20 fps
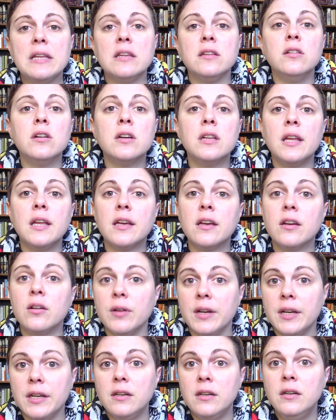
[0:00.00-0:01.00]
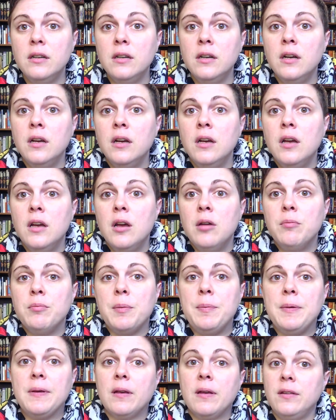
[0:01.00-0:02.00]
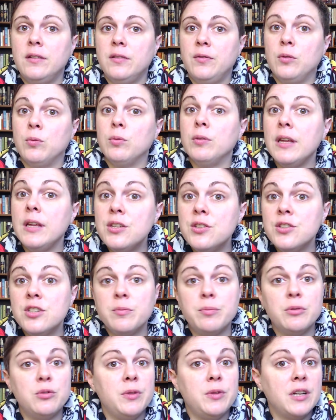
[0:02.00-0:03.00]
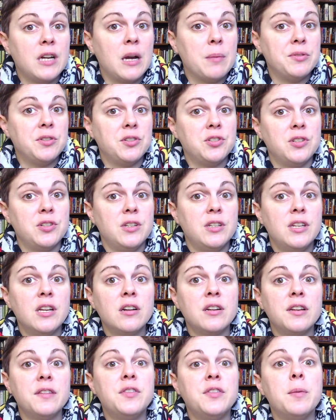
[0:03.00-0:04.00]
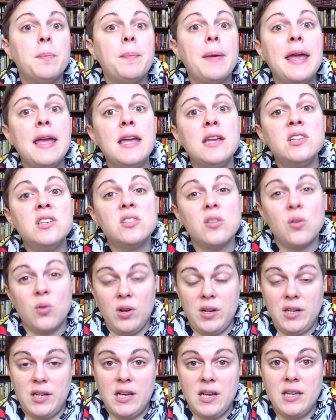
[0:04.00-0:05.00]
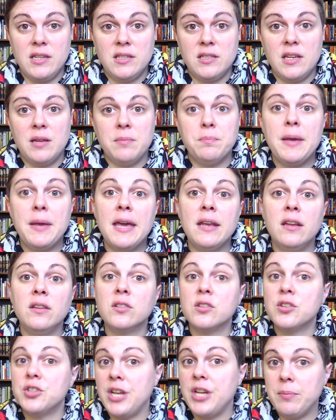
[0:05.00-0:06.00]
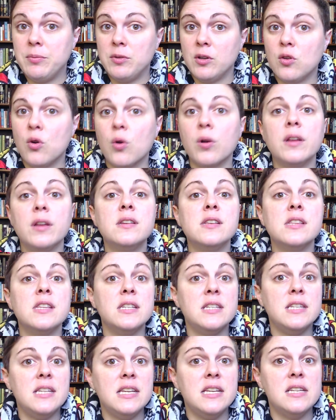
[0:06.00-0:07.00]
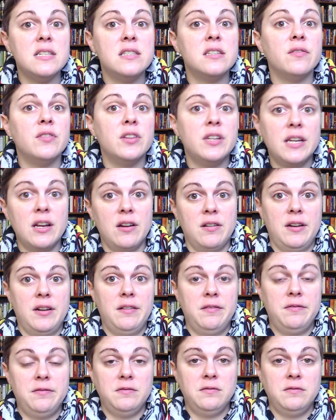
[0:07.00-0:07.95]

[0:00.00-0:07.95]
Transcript: look like a grid, but because of the relationship between composition and narrative, the page is organized and panels are shaped according to the needs of the narrative.